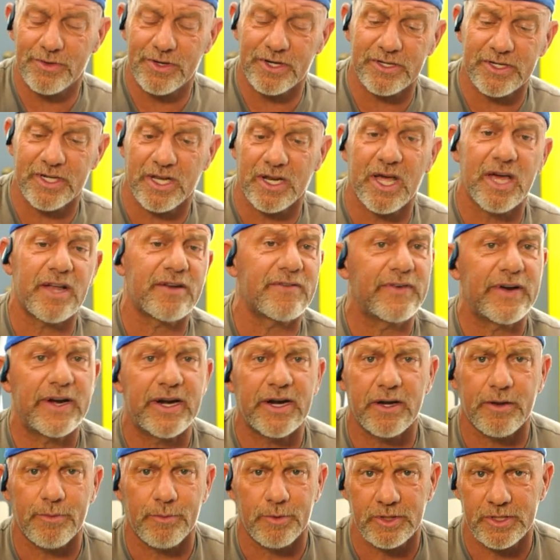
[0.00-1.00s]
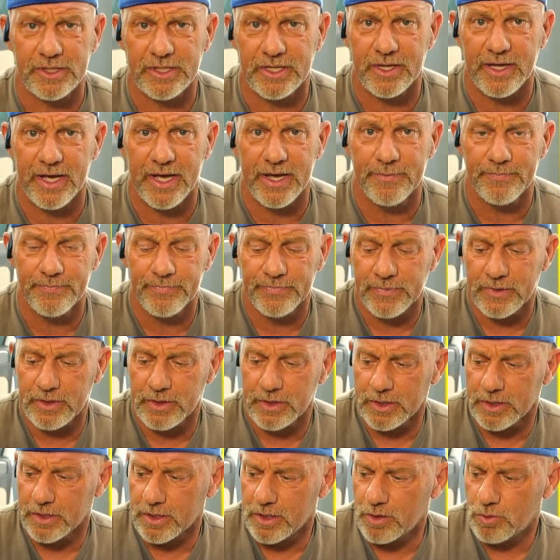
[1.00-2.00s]
there's a lot of variables to that.
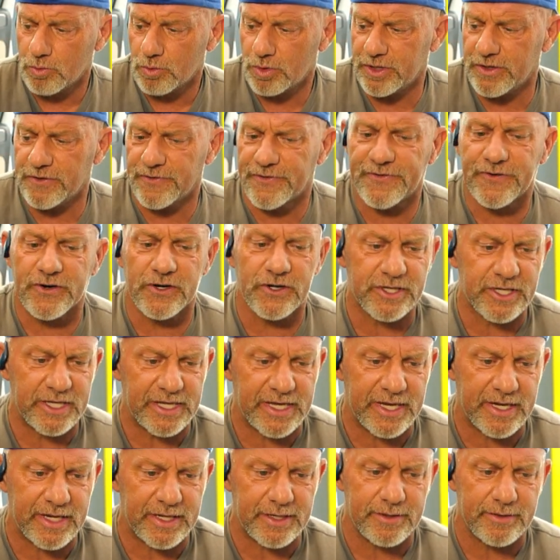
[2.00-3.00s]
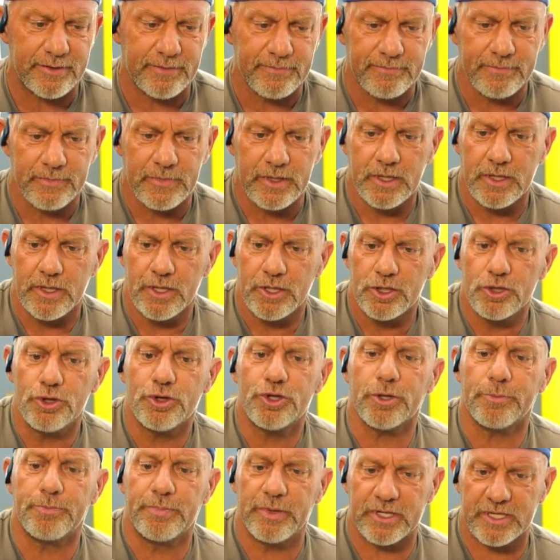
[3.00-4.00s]
When you first get it, you
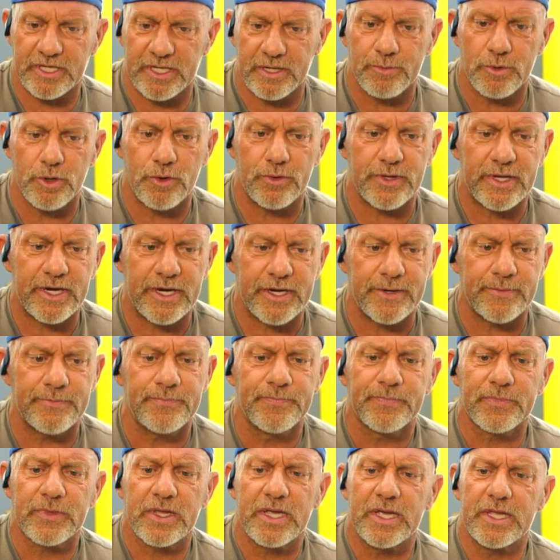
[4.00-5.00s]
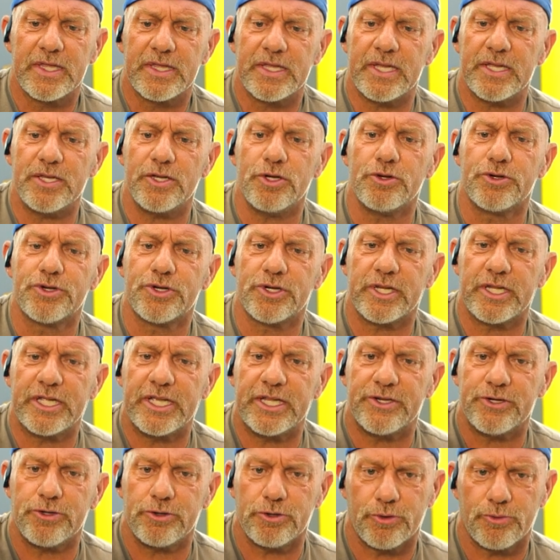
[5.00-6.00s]
should put some on there. Then you should
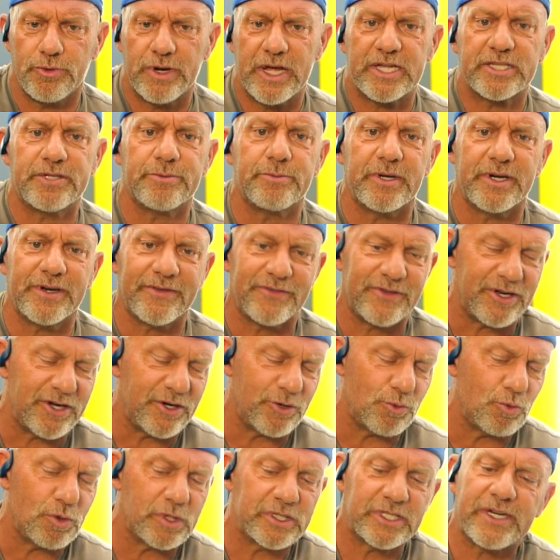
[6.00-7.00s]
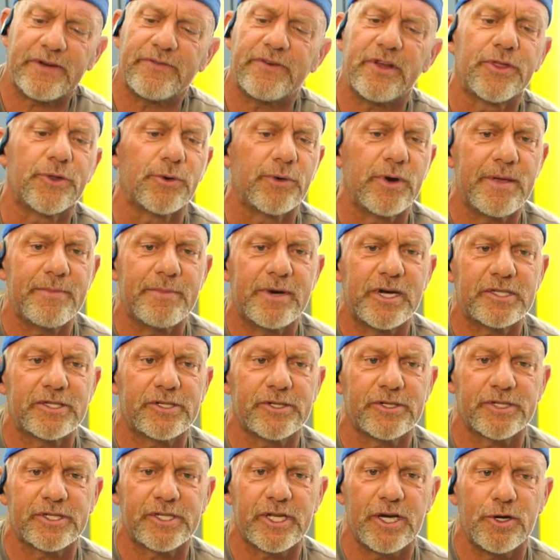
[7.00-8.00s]
get you a regimen of, once every 3
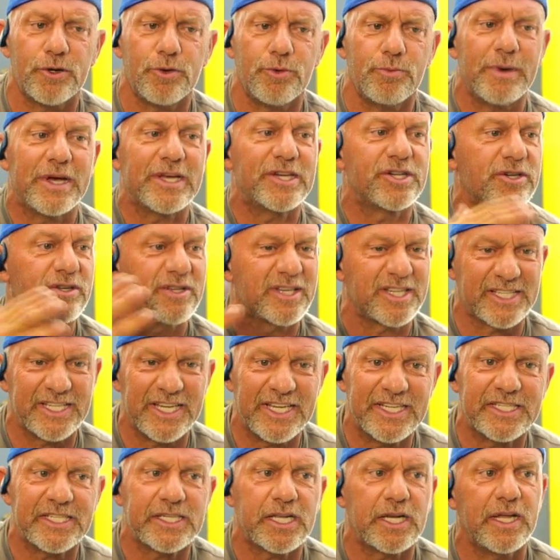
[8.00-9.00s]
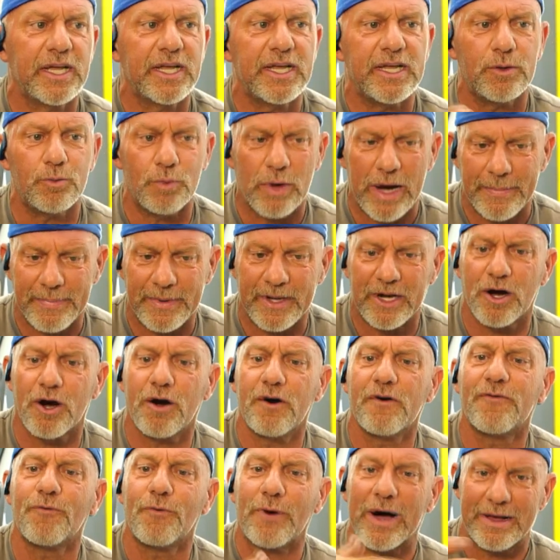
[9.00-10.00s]
months or so, make sure the seat's clean, wipe it
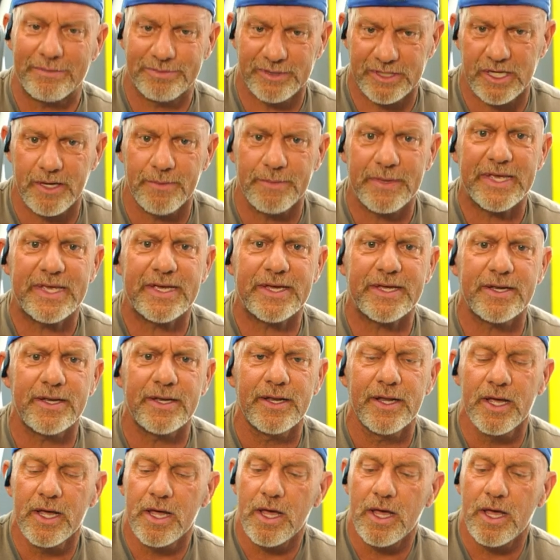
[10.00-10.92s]
off, wipe some in.